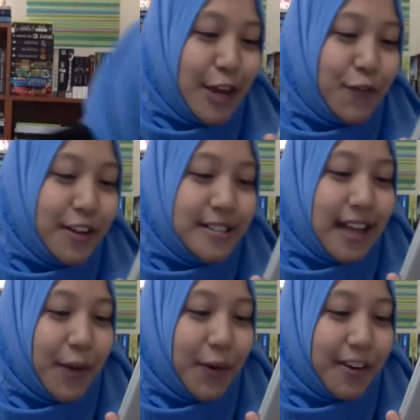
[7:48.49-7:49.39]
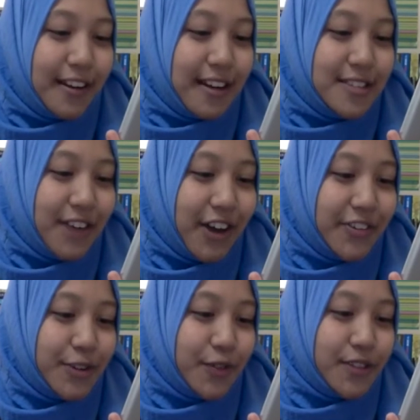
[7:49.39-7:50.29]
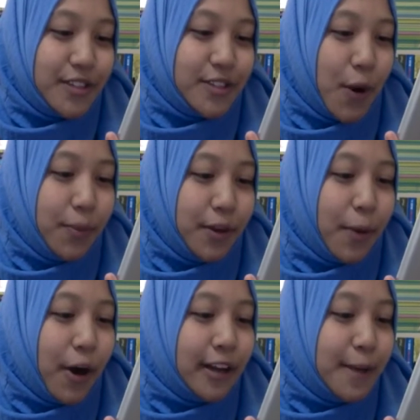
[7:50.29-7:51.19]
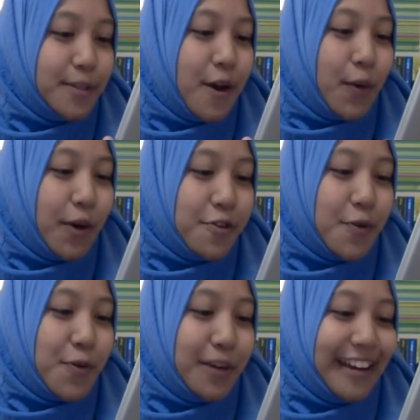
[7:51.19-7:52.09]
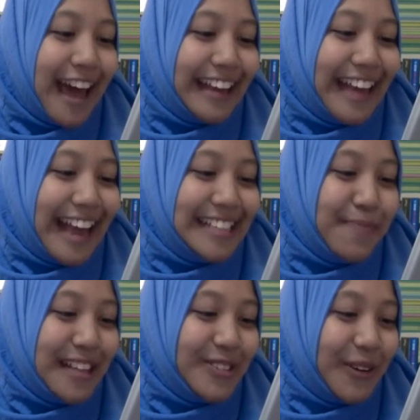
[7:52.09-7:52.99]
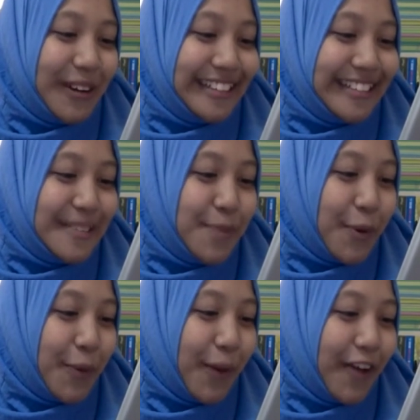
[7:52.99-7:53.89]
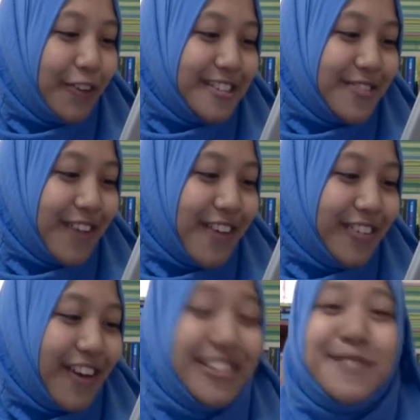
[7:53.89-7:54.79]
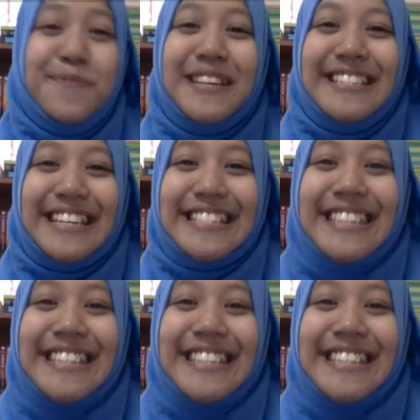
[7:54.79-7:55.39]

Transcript: It feels like we're the last survivors of the zombie apocalypse. Wonder Woman and a gay Dementor. It doesn't bode well for the survival of the species.